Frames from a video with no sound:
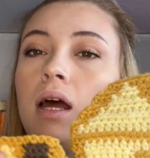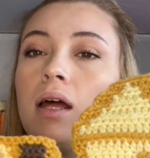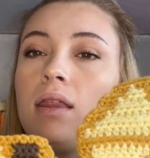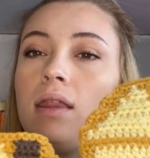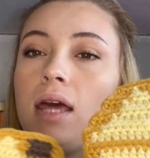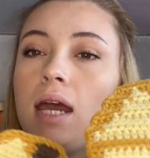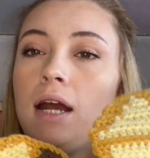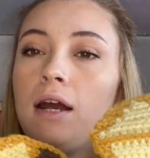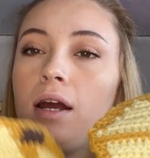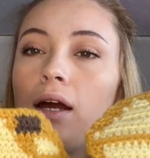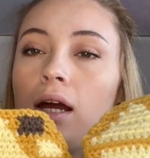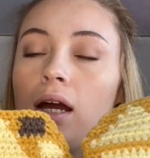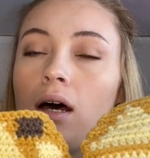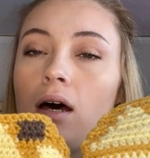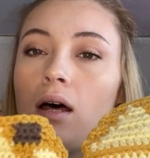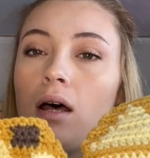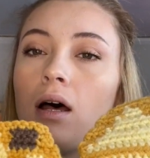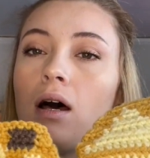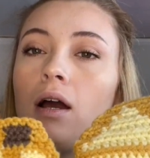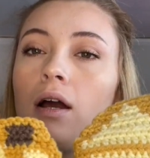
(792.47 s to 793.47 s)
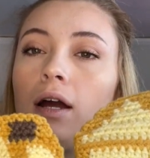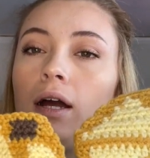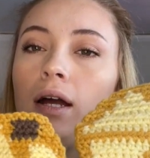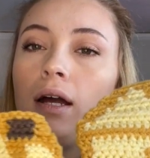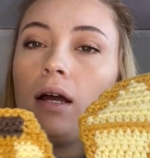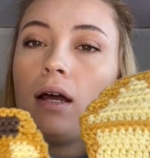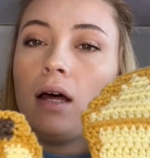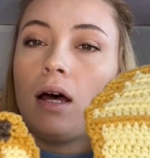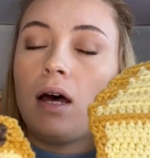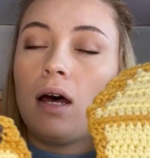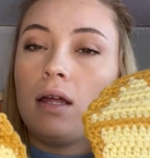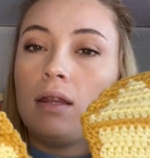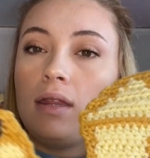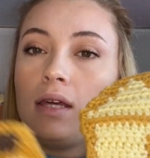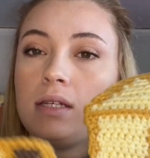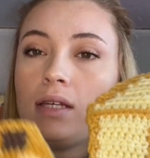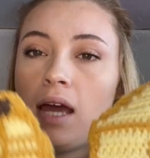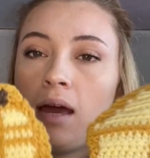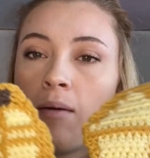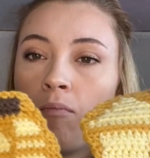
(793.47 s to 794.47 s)
There are
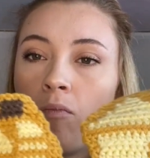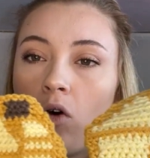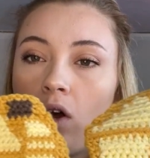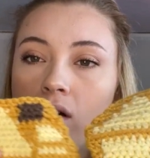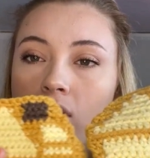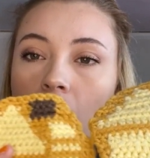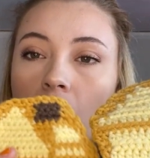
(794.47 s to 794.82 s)
the same one,